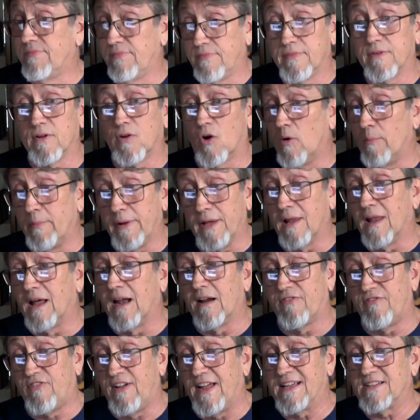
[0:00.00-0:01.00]
There's going to be a lot
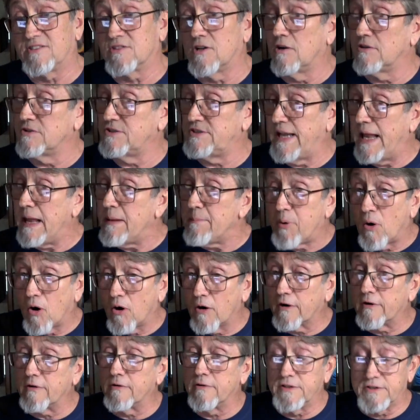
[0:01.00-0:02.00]
of fast cars. Dan
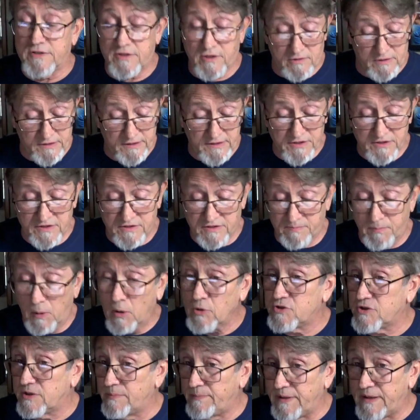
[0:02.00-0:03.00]
Parker is
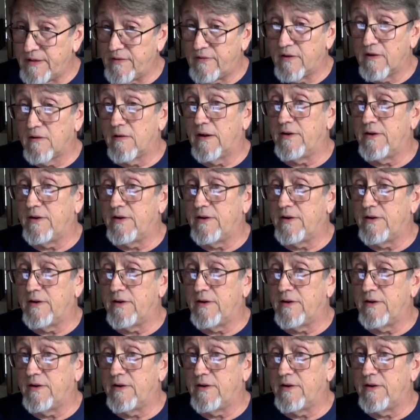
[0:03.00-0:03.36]
supposed to be there.